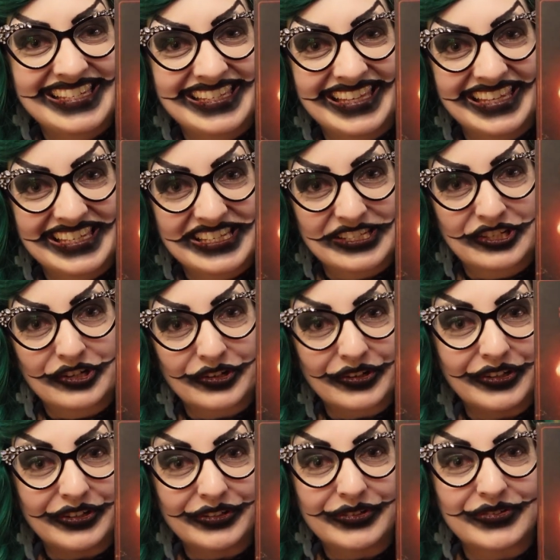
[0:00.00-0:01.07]
this
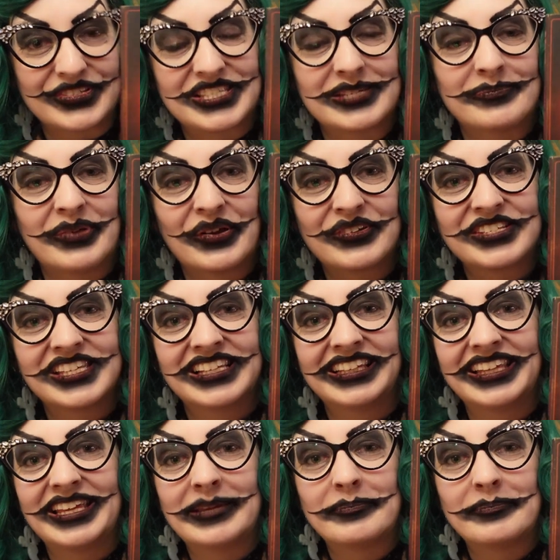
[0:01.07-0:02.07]
girl who's supposedly